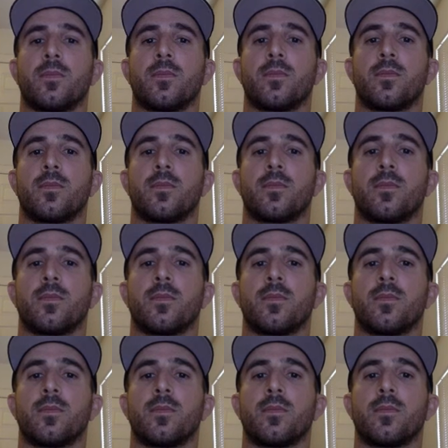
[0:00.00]

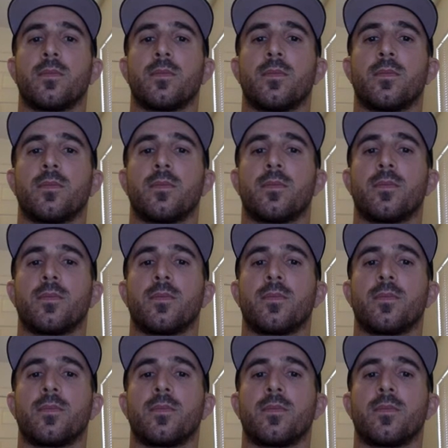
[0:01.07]

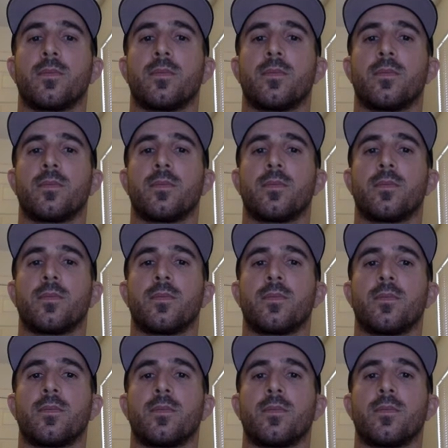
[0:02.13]

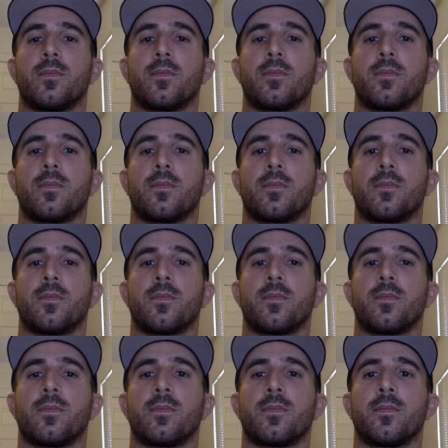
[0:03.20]

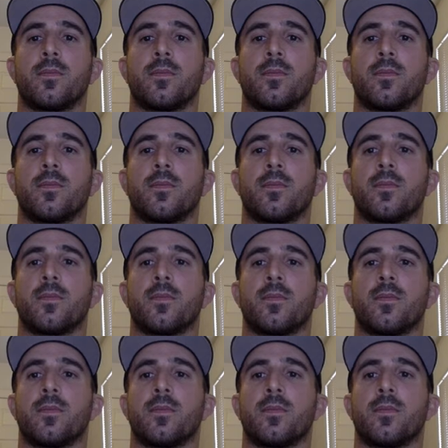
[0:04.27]
Nobody speaks.